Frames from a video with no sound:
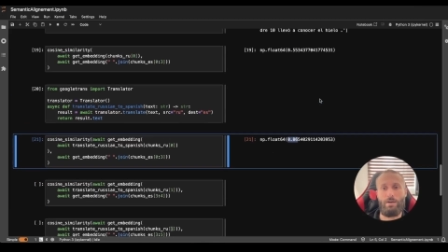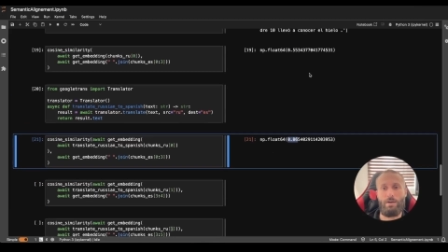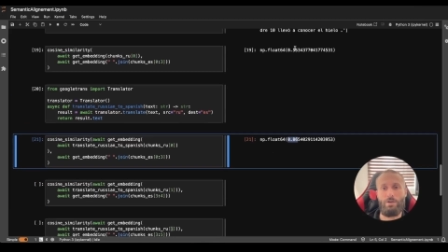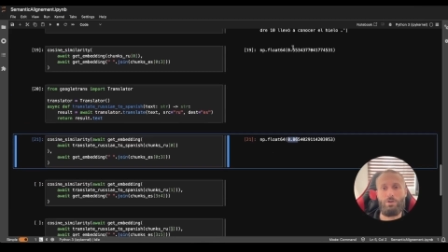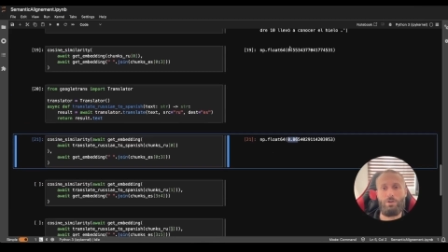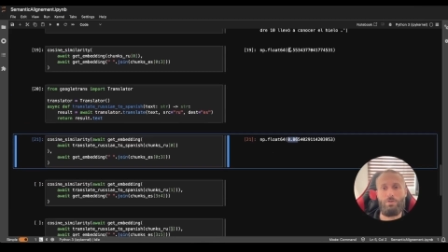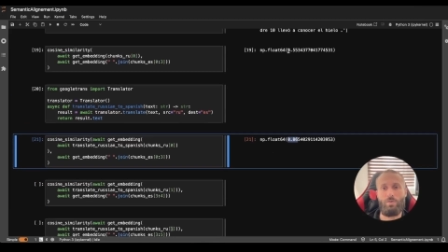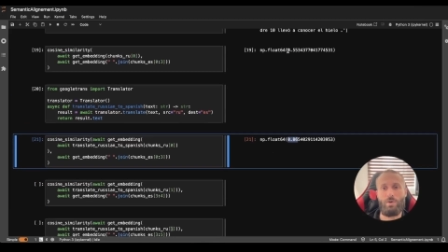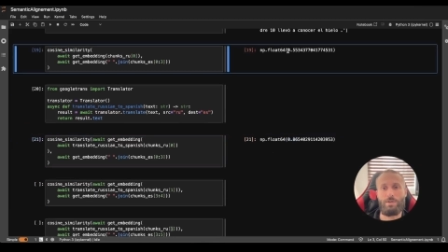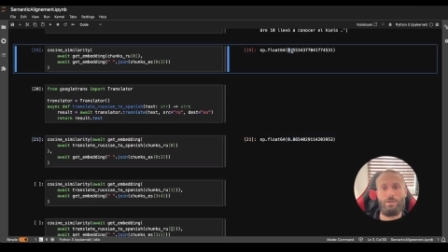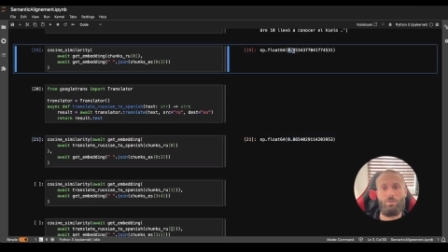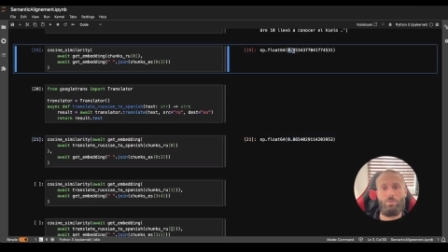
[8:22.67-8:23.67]
Initially it
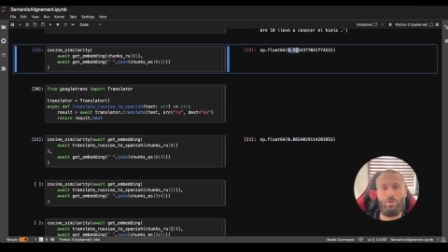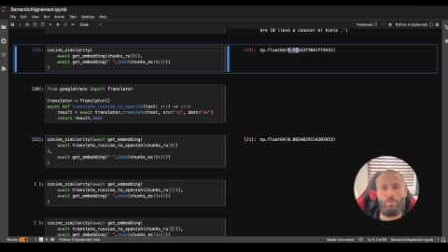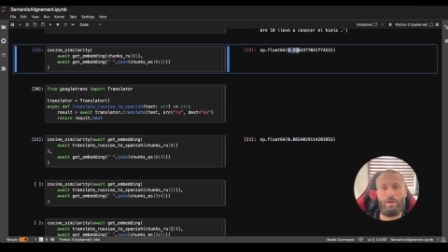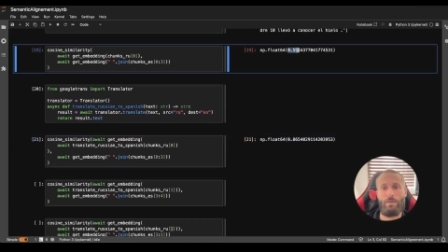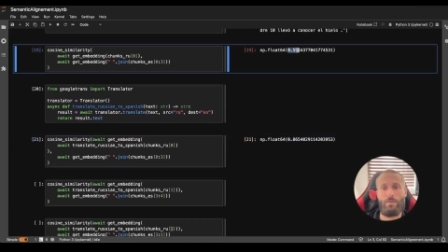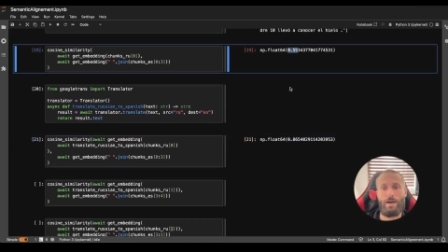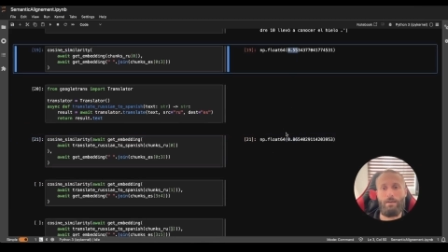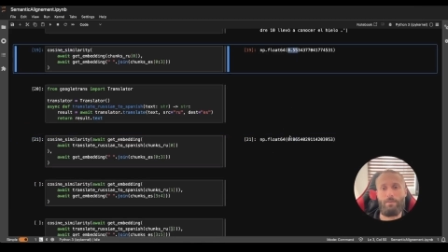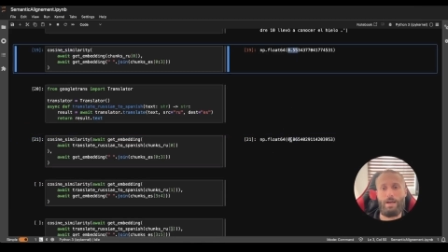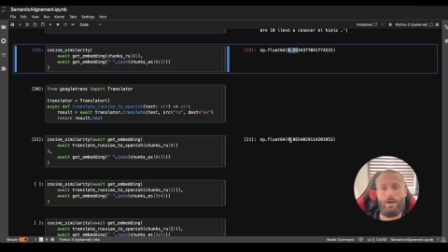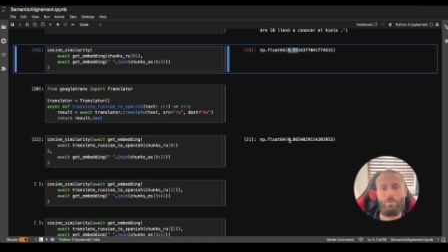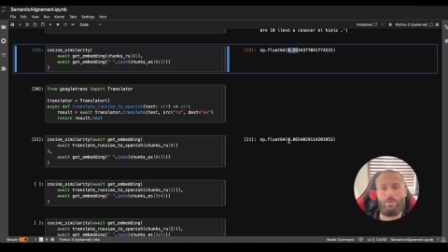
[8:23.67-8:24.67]
was 0.55,
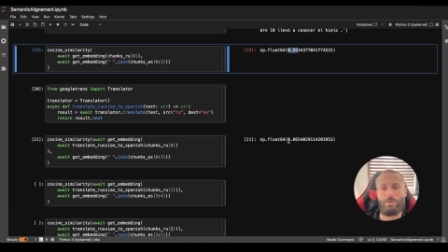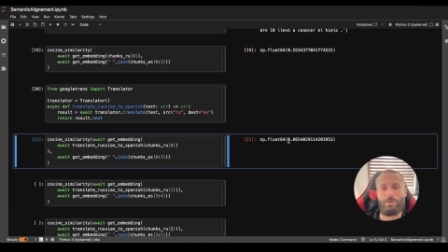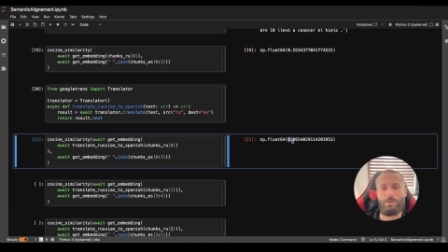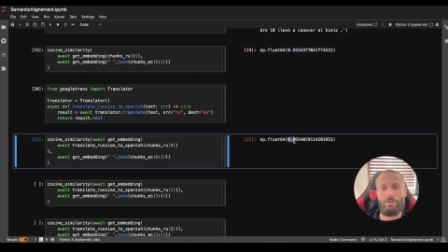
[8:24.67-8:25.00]
now it's